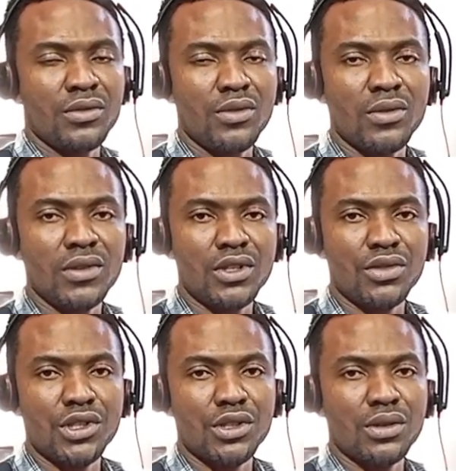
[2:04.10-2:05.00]
of
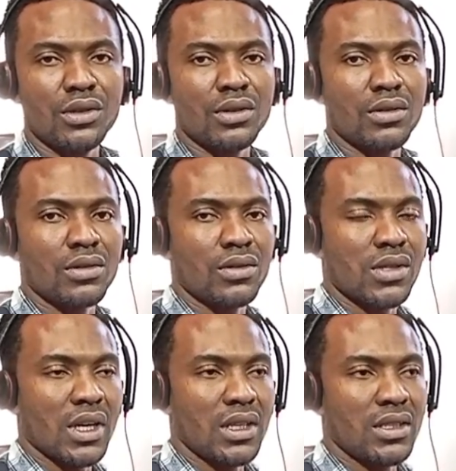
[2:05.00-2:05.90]
literature,
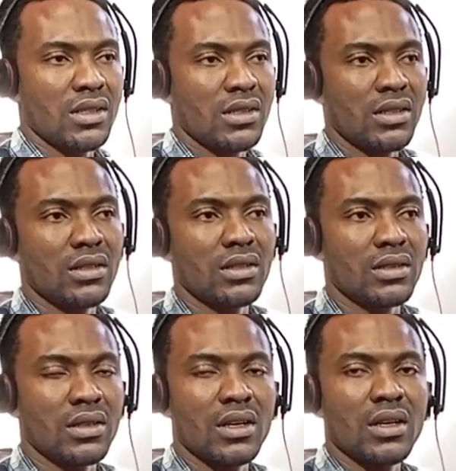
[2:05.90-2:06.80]
citing
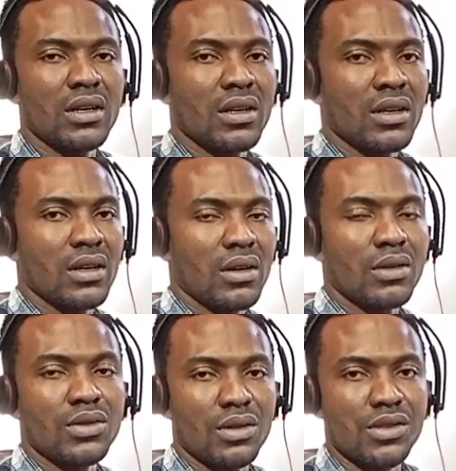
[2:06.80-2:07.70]
the
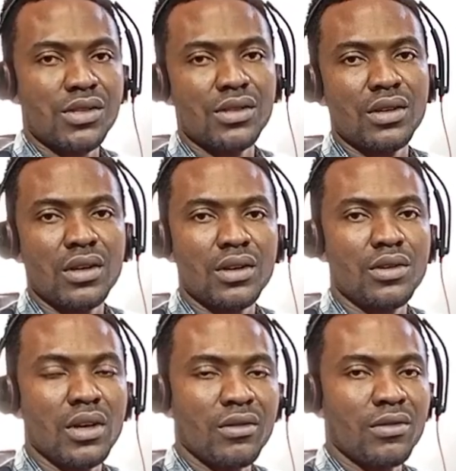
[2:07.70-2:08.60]
authors
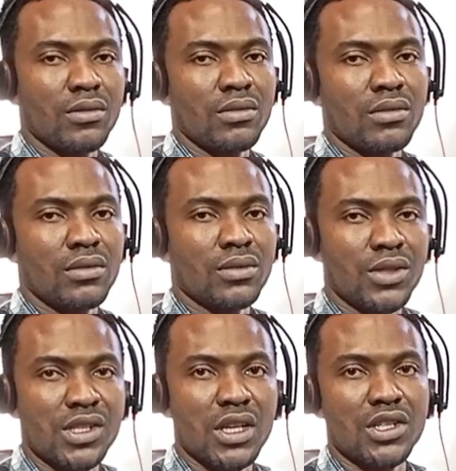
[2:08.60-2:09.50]
you have
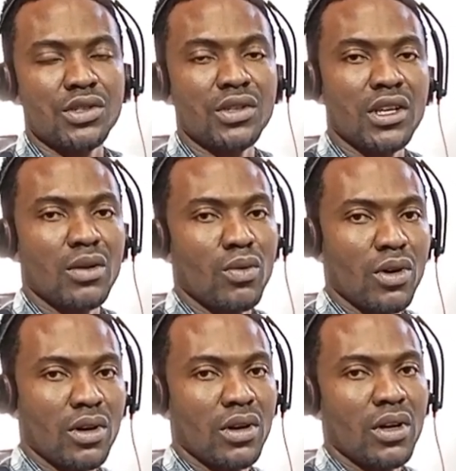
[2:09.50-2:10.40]
researched on their
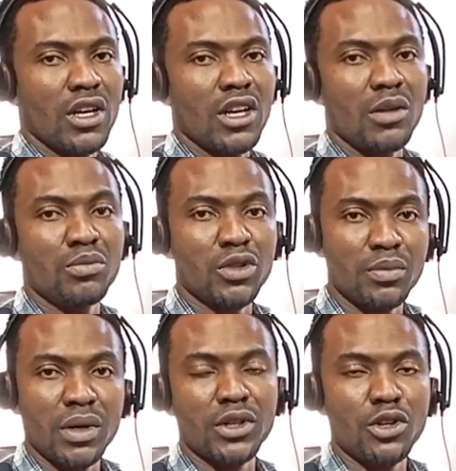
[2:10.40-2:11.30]
work in
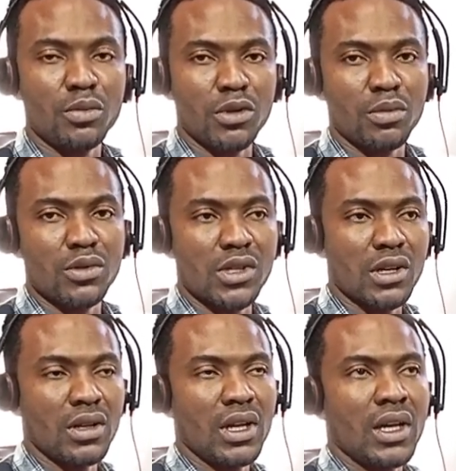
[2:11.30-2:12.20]
preparing your
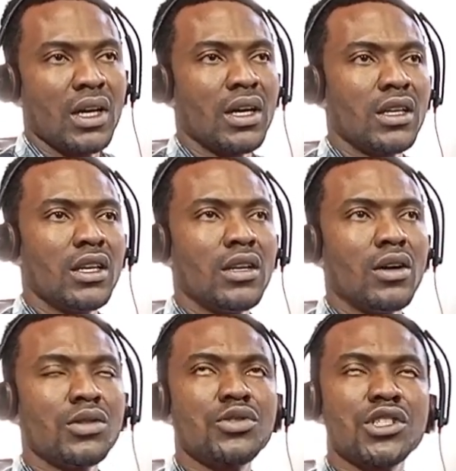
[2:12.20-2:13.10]
proposal. And then
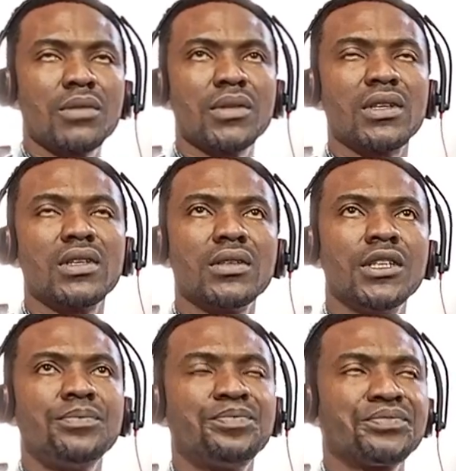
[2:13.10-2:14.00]
on to chapter
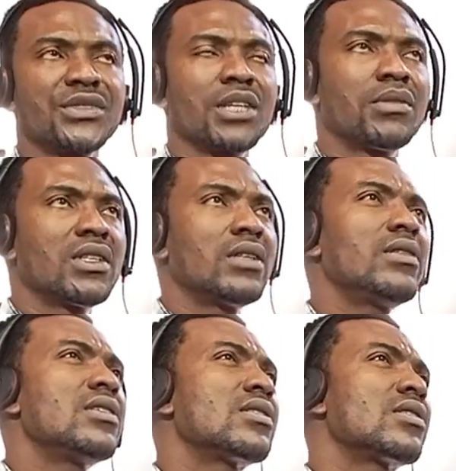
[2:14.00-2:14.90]
3. Chapter
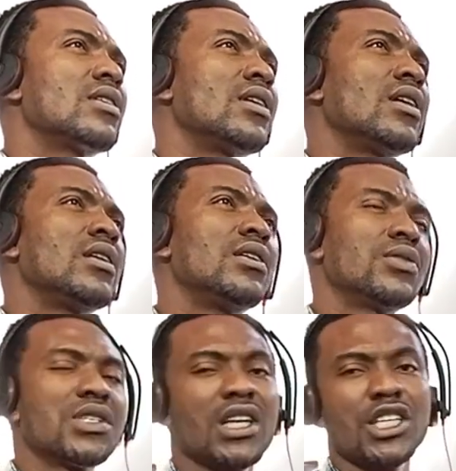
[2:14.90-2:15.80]
3 is
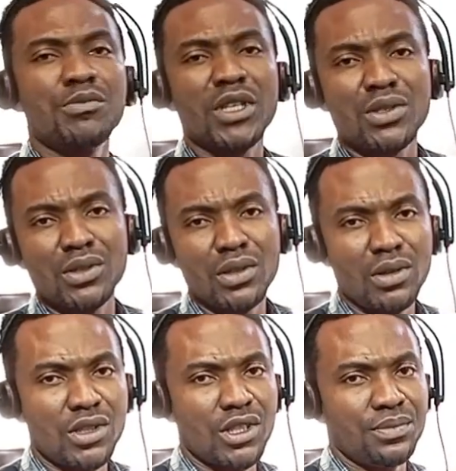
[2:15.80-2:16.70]
the research
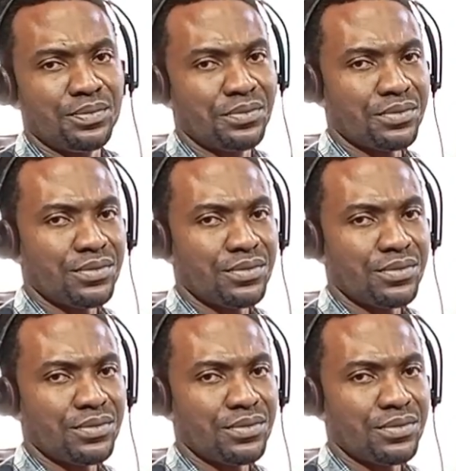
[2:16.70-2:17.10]
methodology.